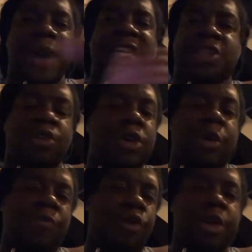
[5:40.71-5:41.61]
I'm passing through to go
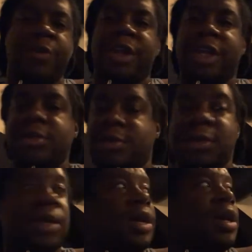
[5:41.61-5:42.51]
to Florida, really.
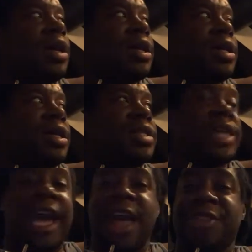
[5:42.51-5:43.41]
Is
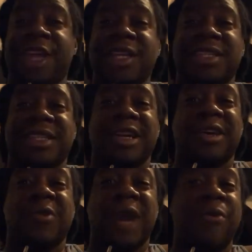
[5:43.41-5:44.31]
it Athens?
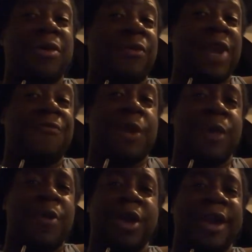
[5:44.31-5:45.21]
No, why the fuck
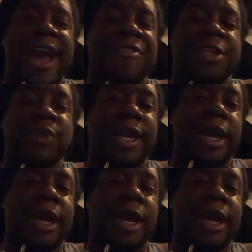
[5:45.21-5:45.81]
would I want to go to Athens right